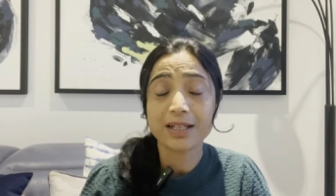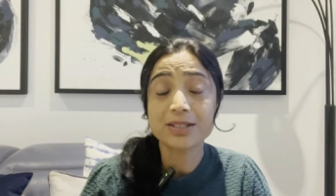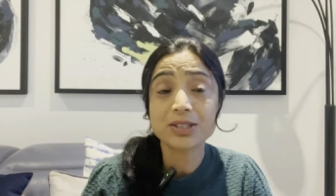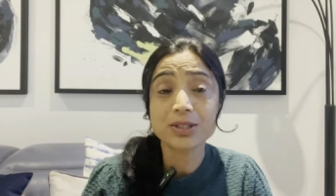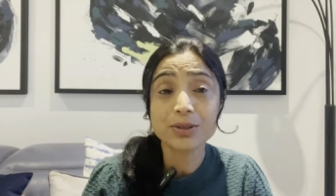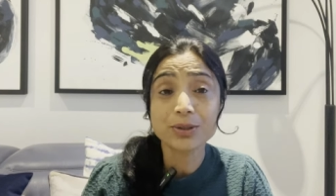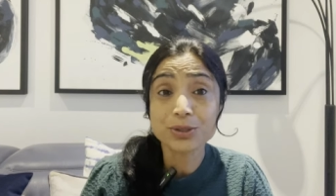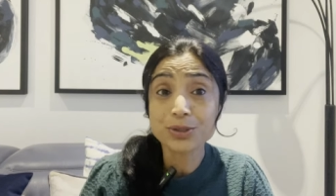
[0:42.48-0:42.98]

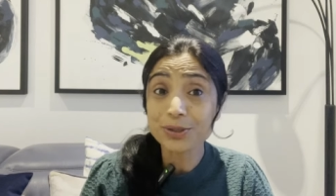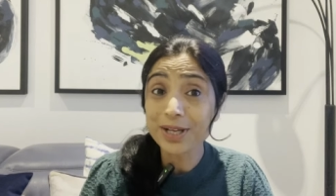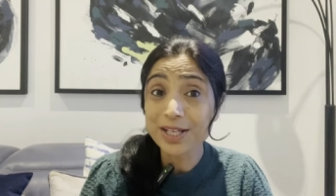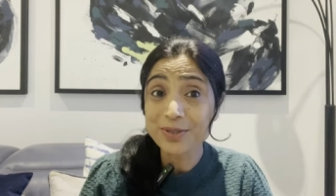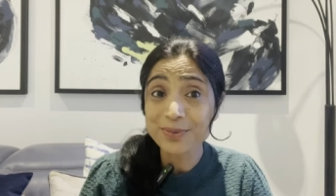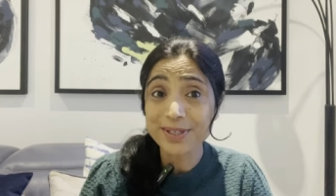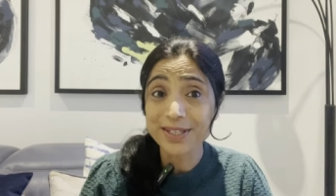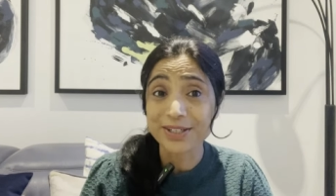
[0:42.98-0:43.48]
so
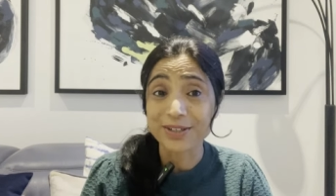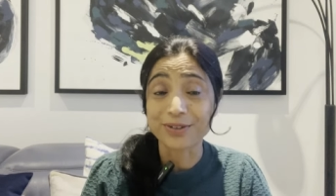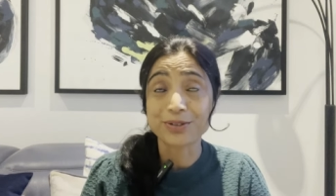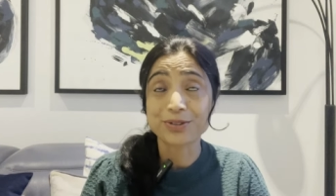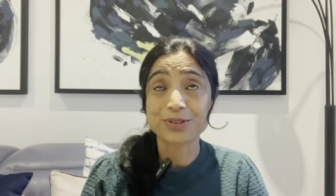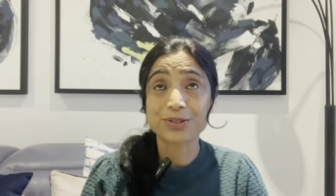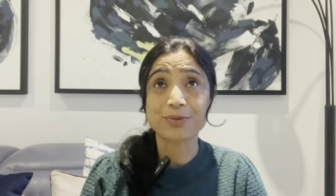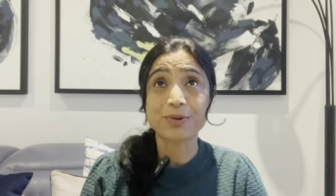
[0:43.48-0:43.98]
today's
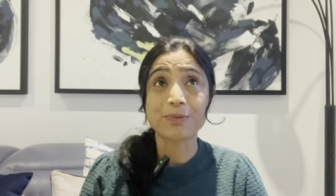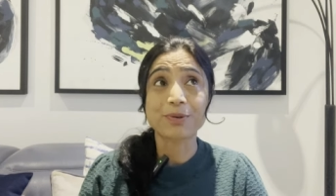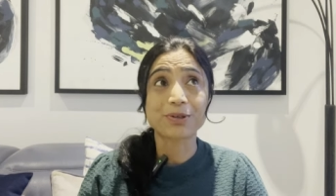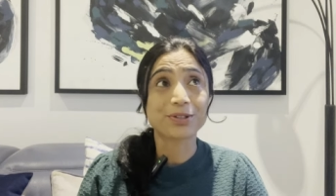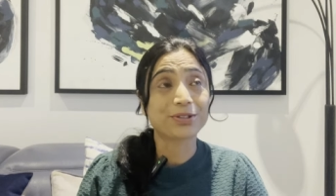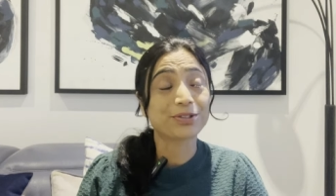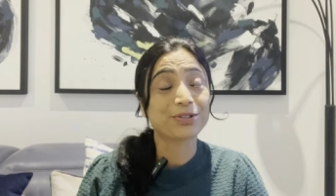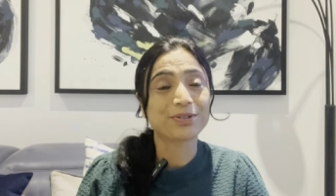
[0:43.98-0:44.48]
video so what we're
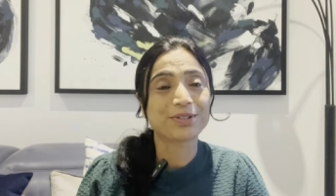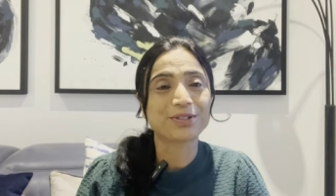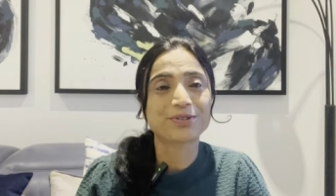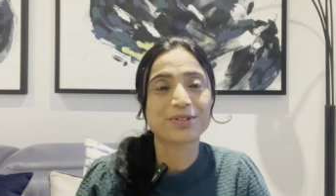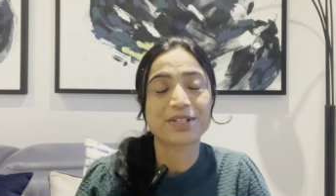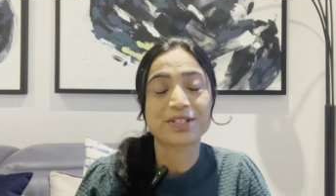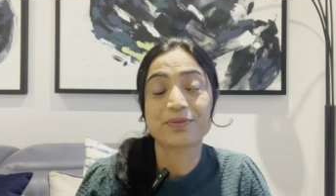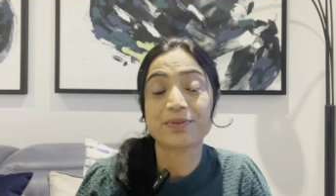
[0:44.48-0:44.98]
going to do in
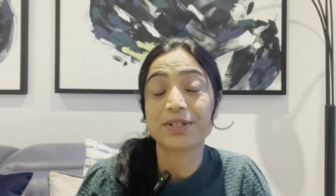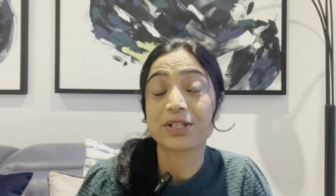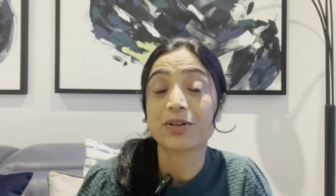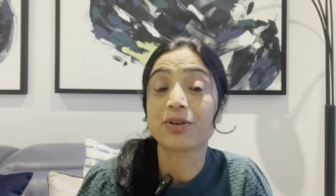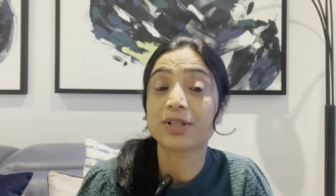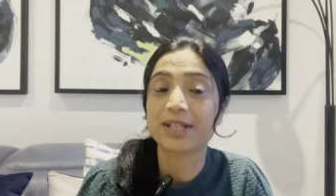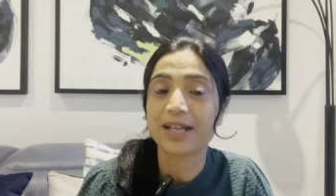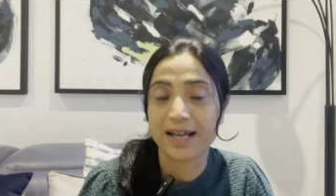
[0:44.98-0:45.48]
today's
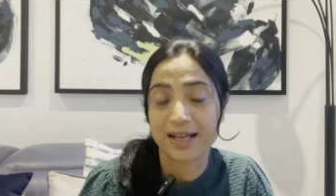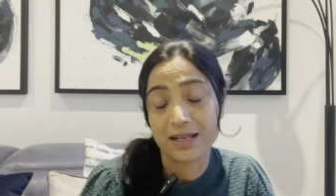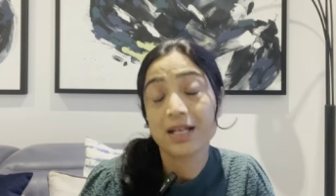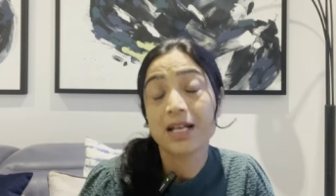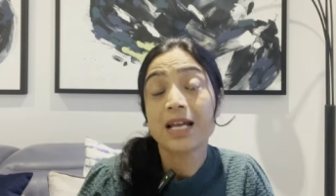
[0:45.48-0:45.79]
video yeah